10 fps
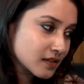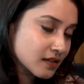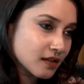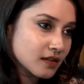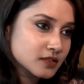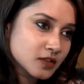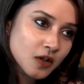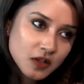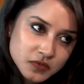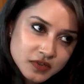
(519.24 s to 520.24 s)
uh, the
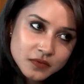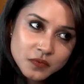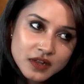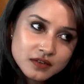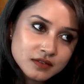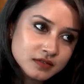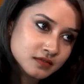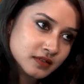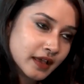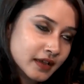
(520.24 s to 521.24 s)
lawsuit stood at one
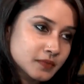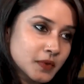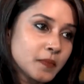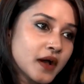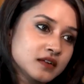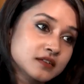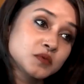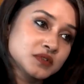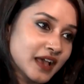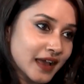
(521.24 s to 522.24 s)
side. My partner
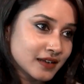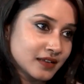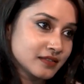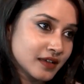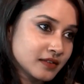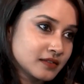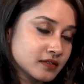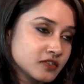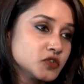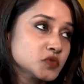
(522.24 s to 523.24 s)
was handling that.
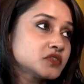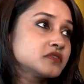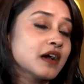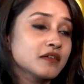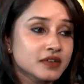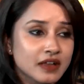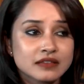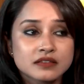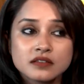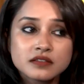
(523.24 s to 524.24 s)
She was traveling
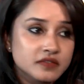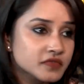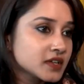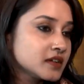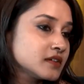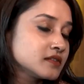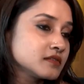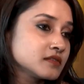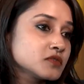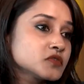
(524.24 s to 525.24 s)
extensively,
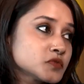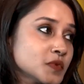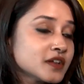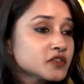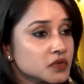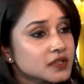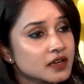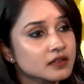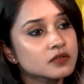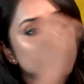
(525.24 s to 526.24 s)
and you know she was making sure
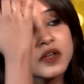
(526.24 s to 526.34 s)
that is going